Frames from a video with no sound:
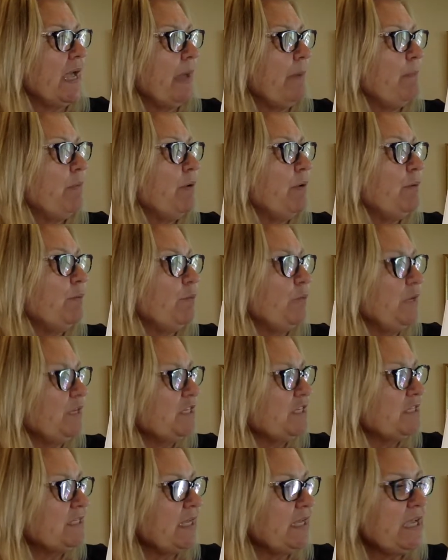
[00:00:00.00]
But we
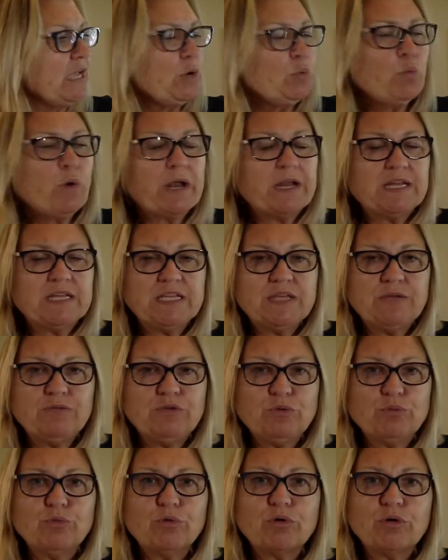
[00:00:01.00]
just, again, wanted to give
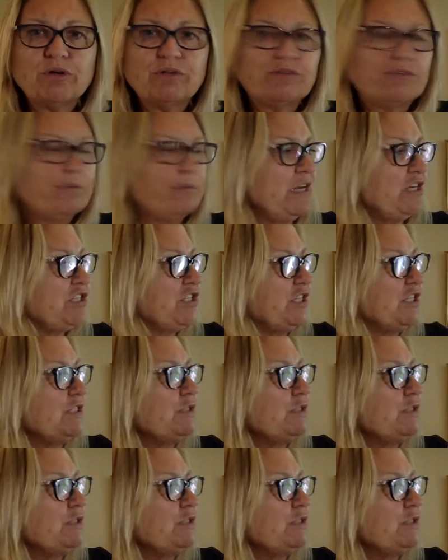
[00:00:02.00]
you more information.